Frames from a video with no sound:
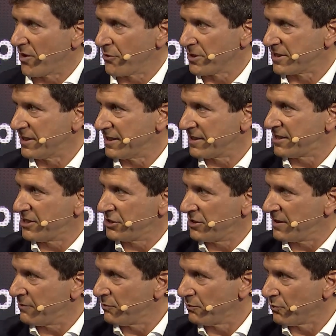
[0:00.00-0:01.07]
Whether it's a
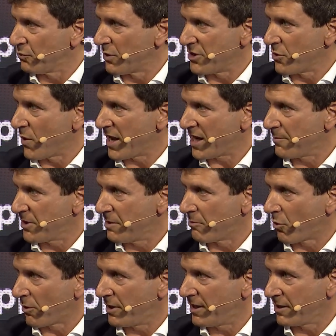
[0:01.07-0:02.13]
decision when you wake up in
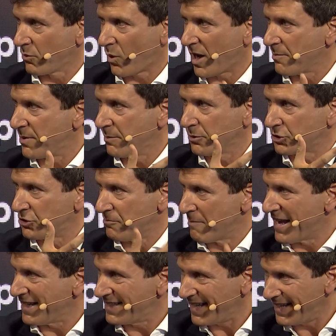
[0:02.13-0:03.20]
the morning and why people should
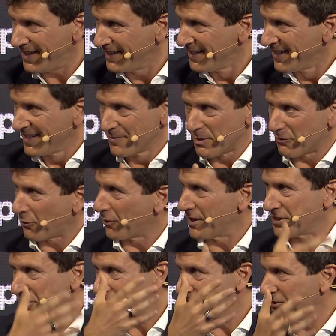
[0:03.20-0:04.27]
meditate before
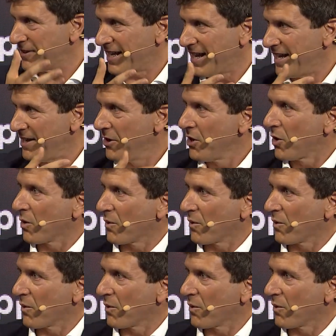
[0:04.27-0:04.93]
they start their day,